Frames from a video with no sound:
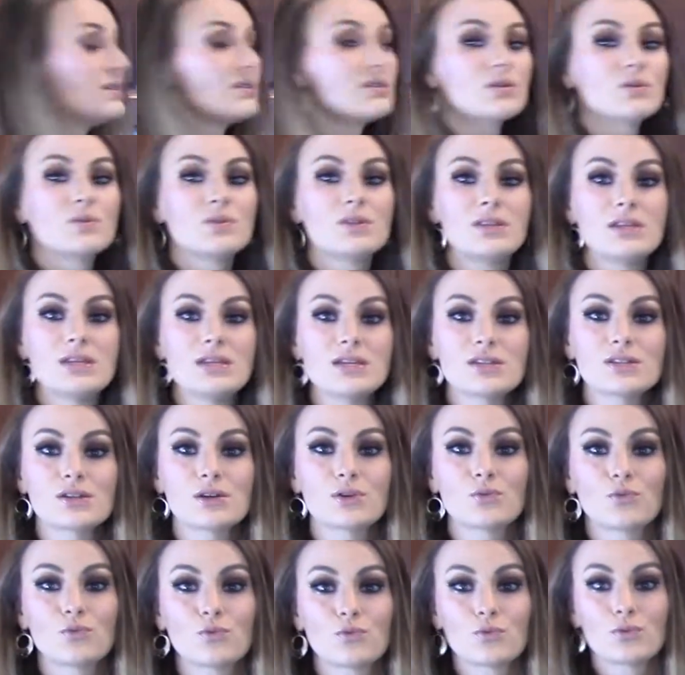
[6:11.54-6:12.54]
so these
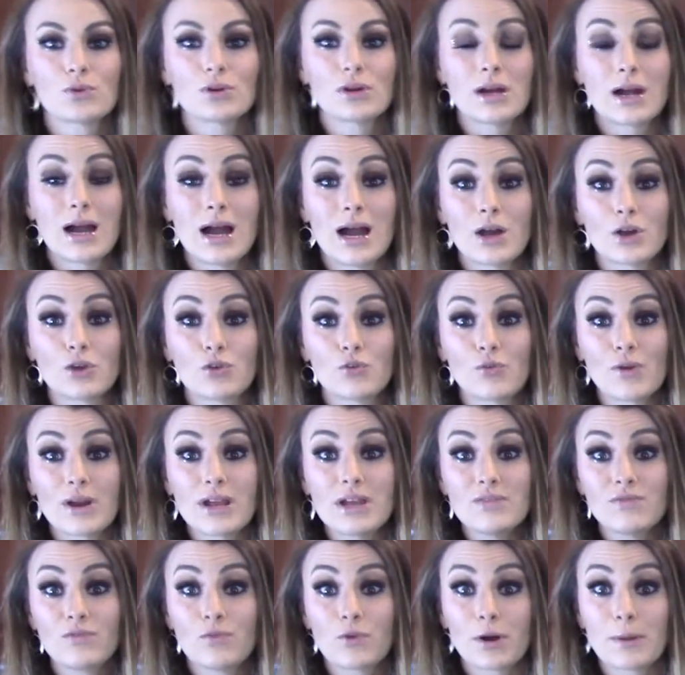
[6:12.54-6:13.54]
are
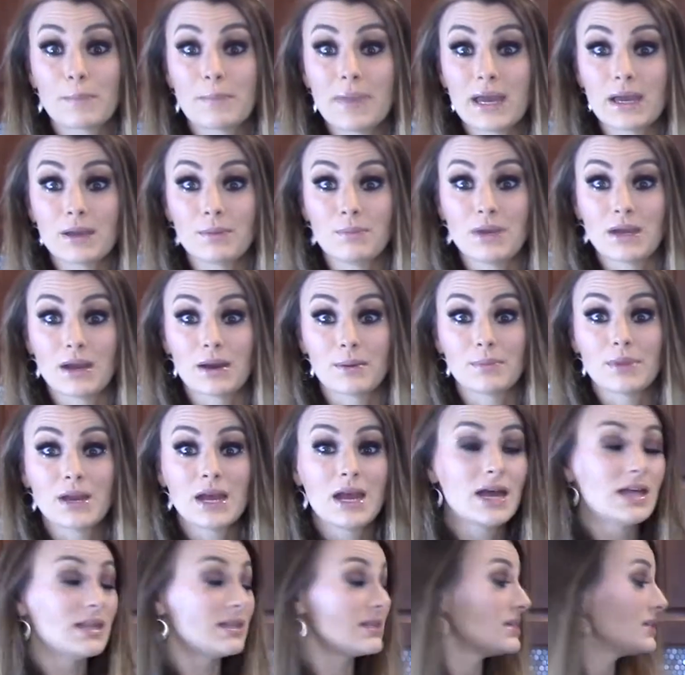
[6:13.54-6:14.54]
great for a pick-me-up.
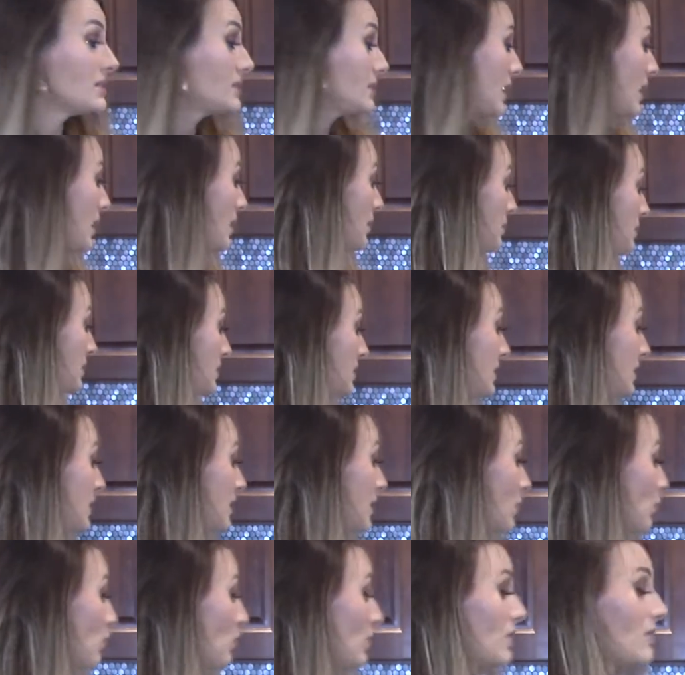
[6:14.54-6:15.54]
This helps to
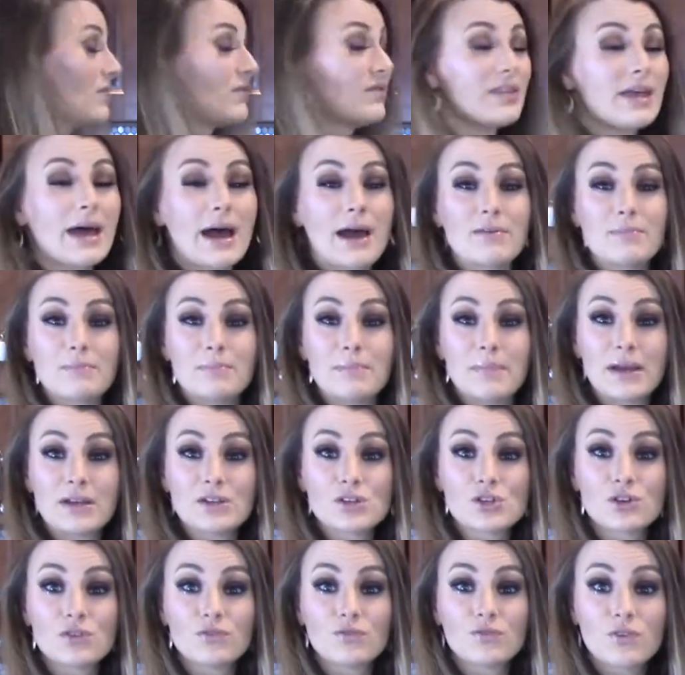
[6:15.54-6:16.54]
get rid of that
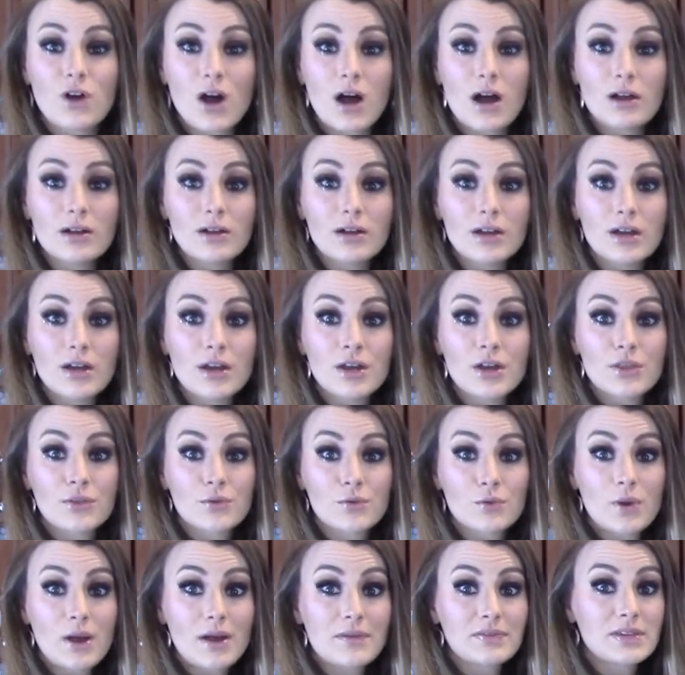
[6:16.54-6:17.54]
mental fog
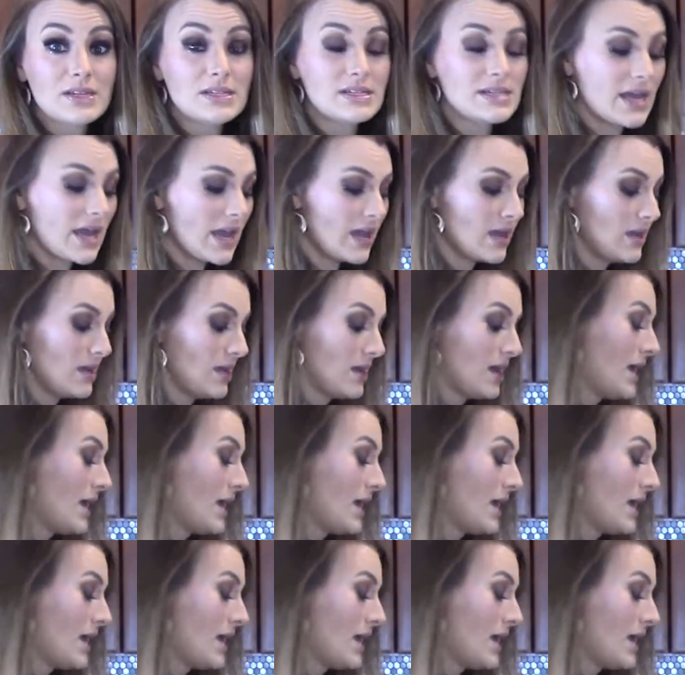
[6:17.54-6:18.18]
throughout the day